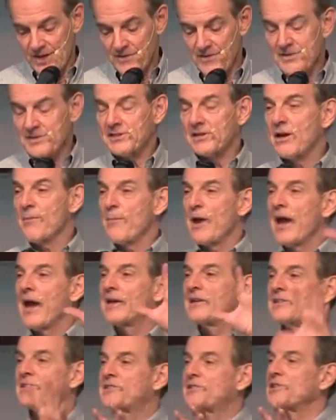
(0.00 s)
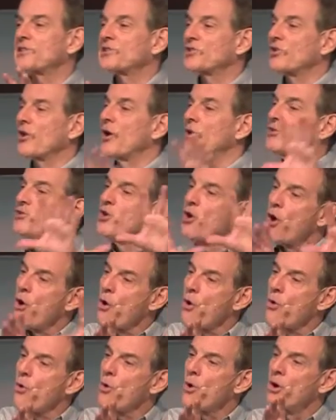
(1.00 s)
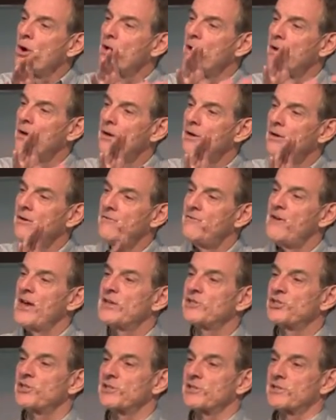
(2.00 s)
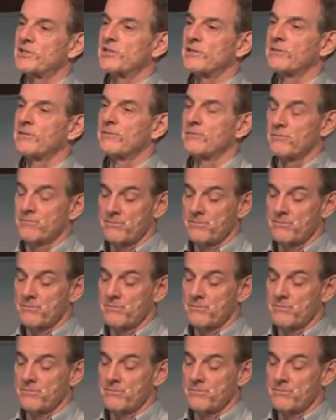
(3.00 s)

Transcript: This command insists on no vengeance.